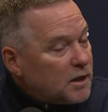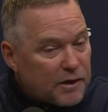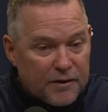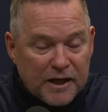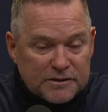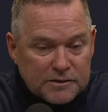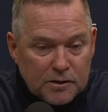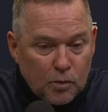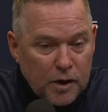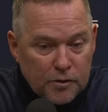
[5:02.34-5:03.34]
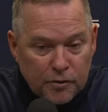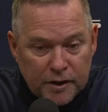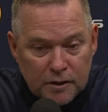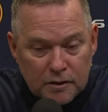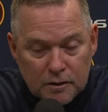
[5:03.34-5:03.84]
and that's, you know,
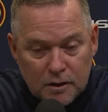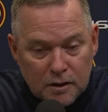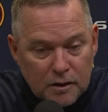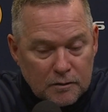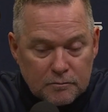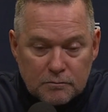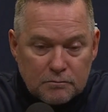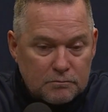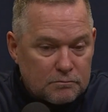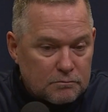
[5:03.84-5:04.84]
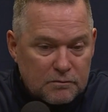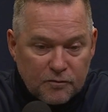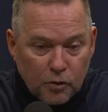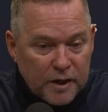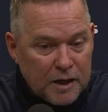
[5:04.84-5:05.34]
weathering
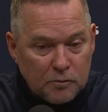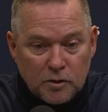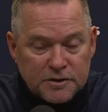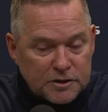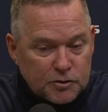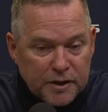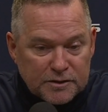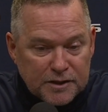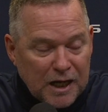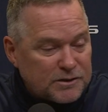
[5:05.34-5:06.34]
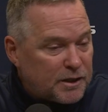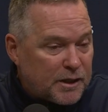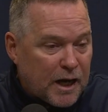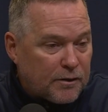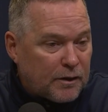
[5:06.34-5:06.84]
four-game losing streaks, guys in
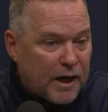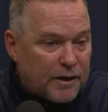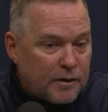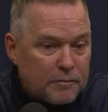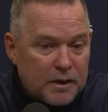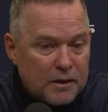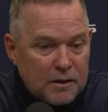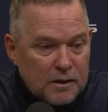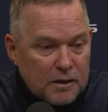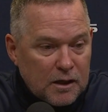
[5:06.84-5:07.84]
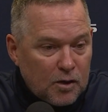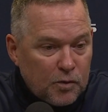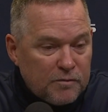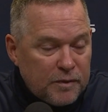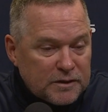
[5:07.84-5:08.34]
and out of the lineup.
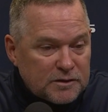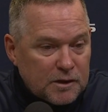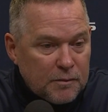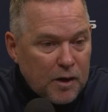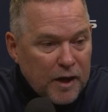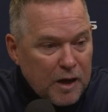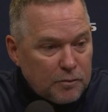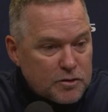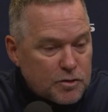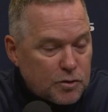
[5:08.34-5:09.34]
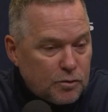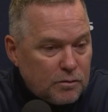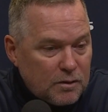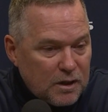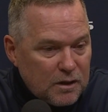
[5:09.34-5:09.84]
We've been somehow able
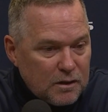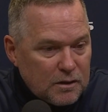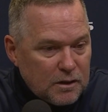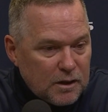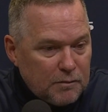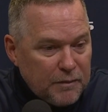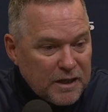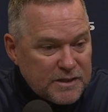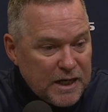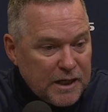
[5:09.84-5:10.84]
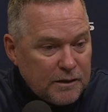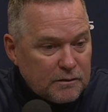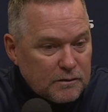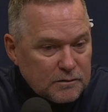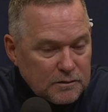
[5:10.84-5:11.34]
to
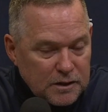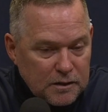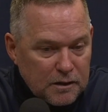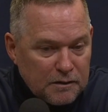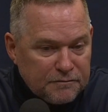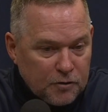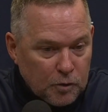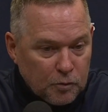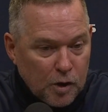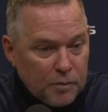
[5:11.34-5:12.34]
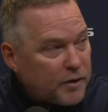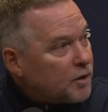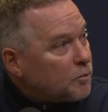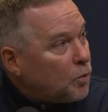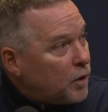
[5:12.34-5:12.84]
maintain a firm grip on
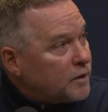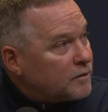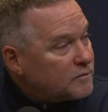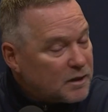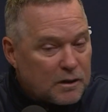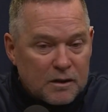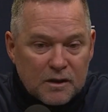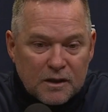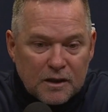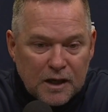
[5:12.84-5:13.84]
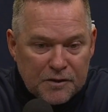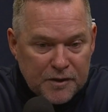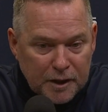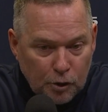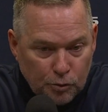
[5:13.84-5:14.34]
number one. I
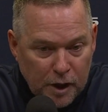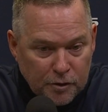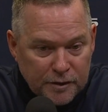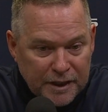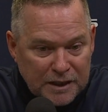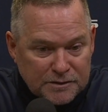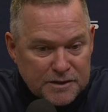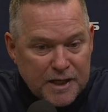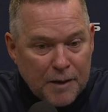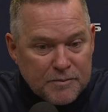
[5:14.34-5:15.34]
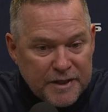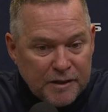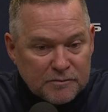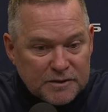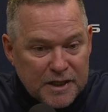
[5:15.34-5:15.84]
think our record against the top
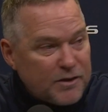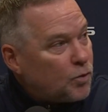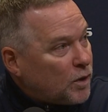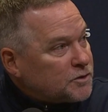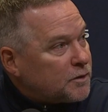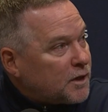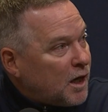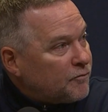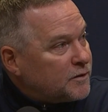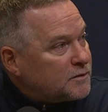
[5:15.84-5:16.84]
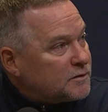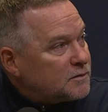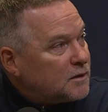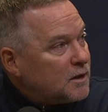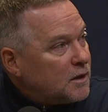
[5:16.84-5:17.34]
teams in the Western Conference